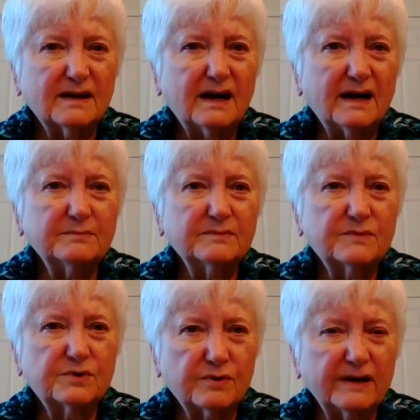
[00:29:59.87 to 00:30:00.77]

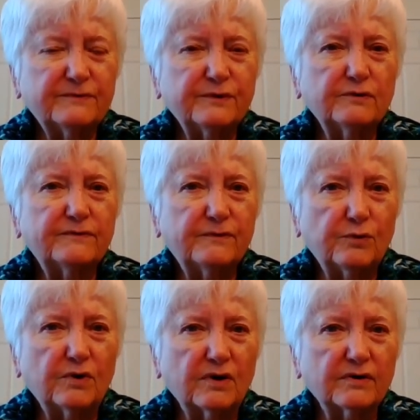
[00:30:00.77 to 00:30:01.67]
I'm grateful
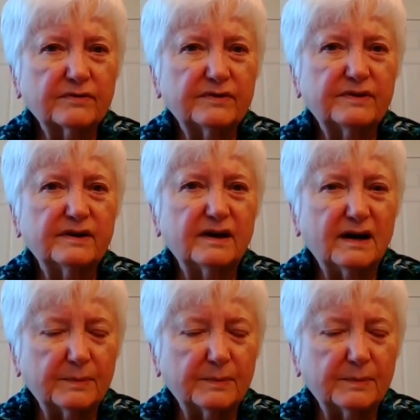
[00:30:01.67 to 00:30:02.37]
for the